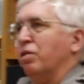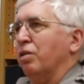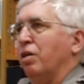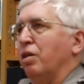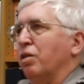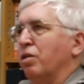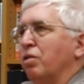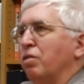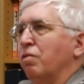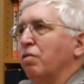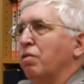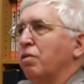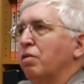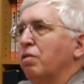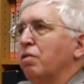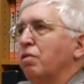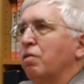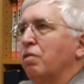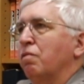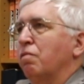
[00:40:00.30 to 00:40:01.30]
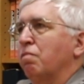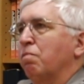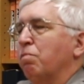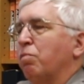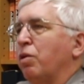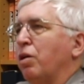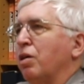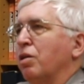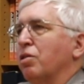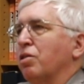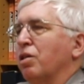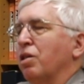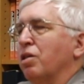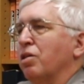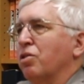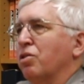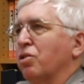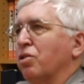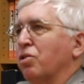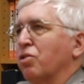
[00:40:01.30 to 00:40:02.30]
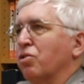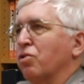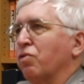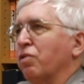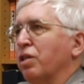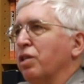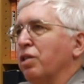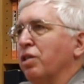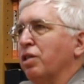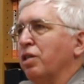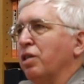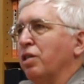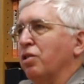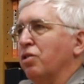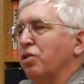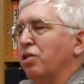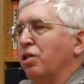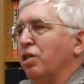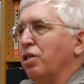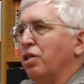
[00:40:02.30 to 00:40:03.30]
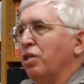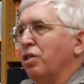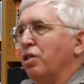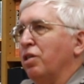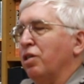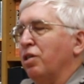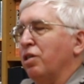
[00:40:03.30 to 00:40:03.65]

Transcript: gotten processed as greatly as the